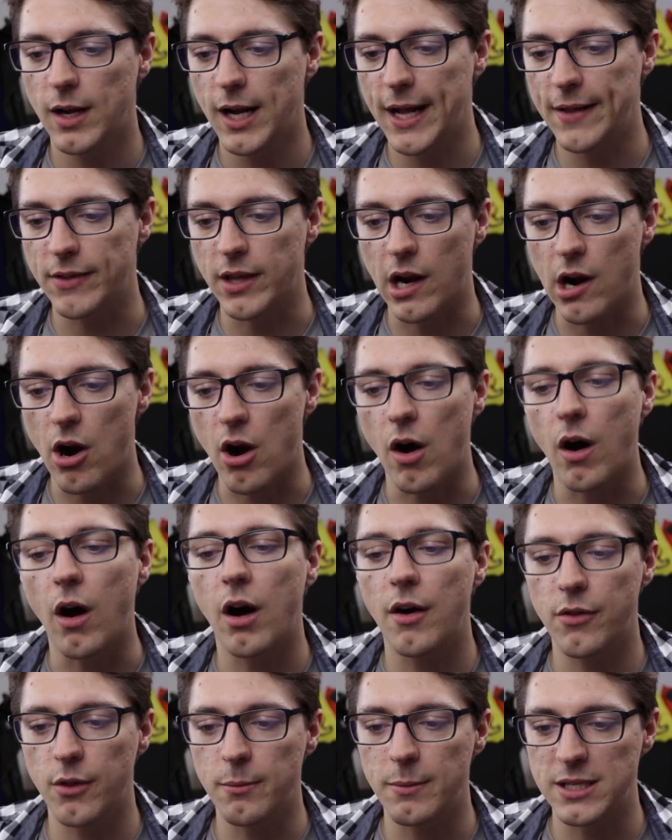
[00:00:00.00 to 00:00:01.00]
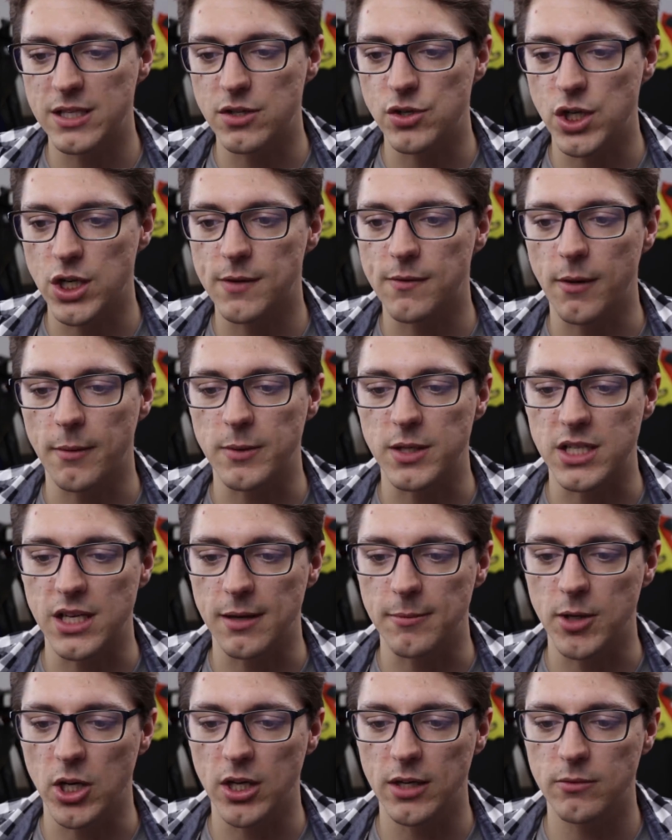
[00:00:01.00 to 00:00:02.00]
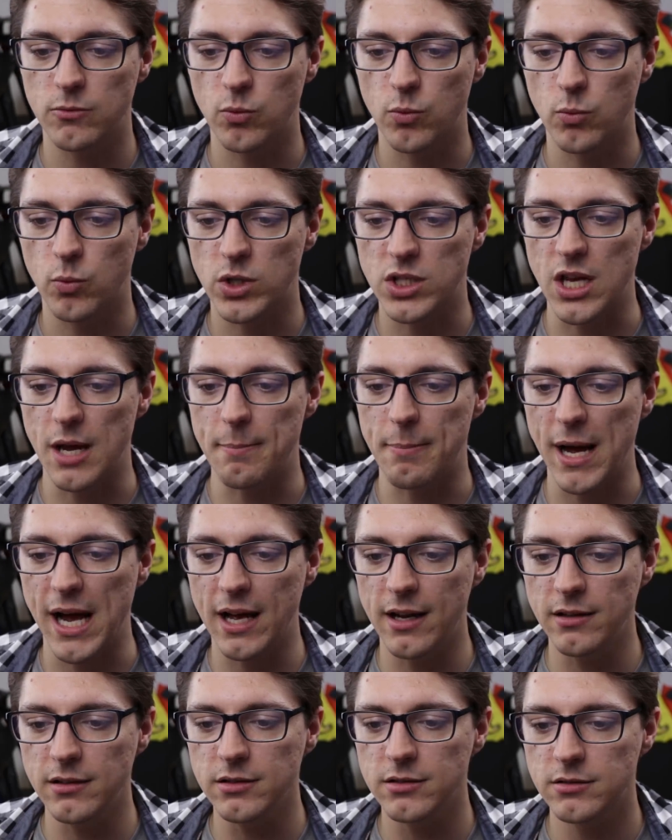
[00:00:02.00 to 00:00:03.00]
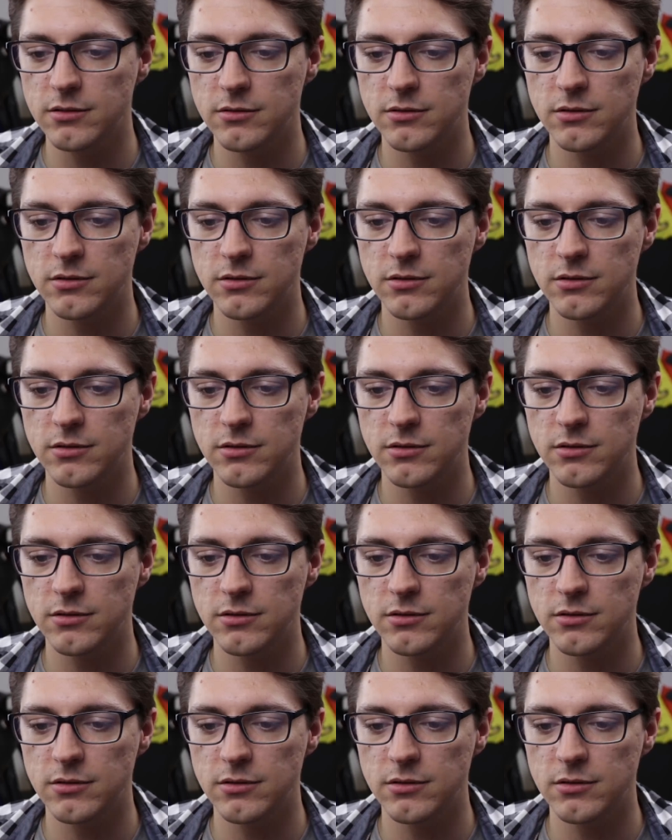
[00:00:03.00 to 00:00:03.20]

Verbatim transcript: And there are other messages from the same guy. Was I banned?